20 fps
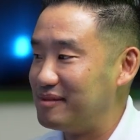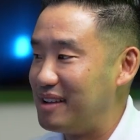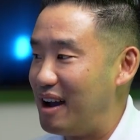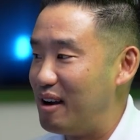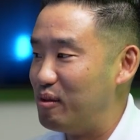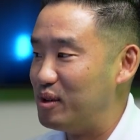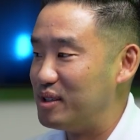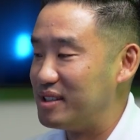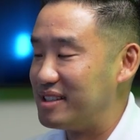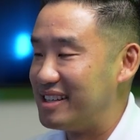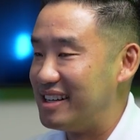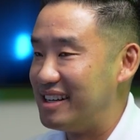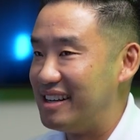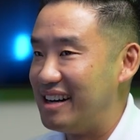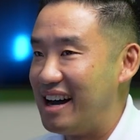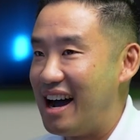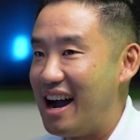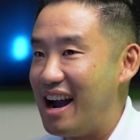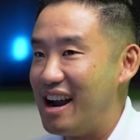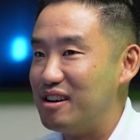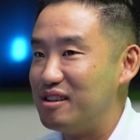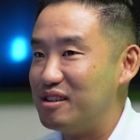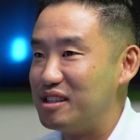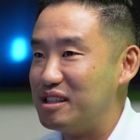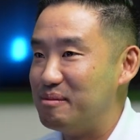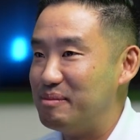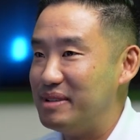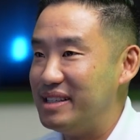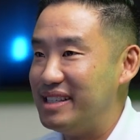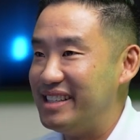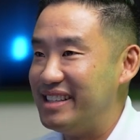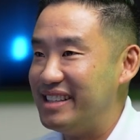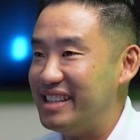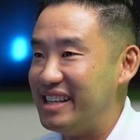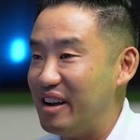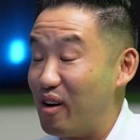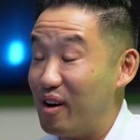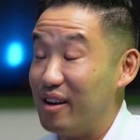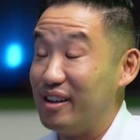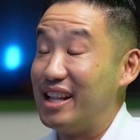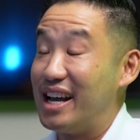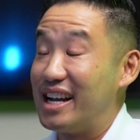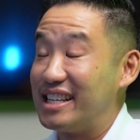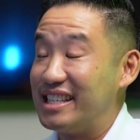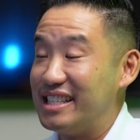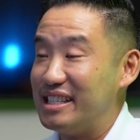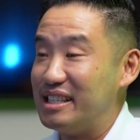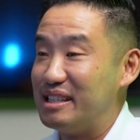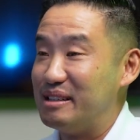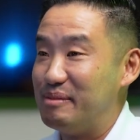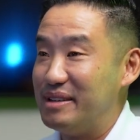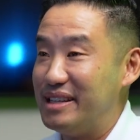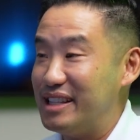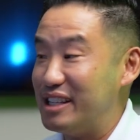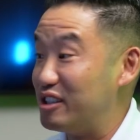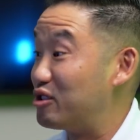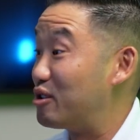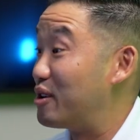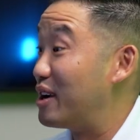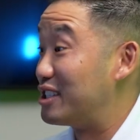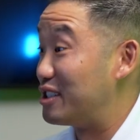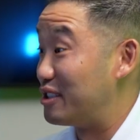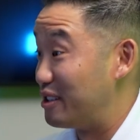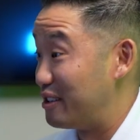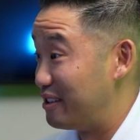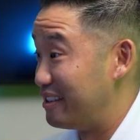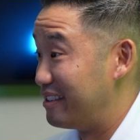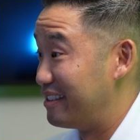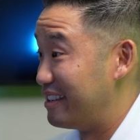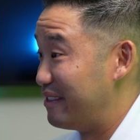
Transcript: Yeah. I was hired to be elected to be the treasurer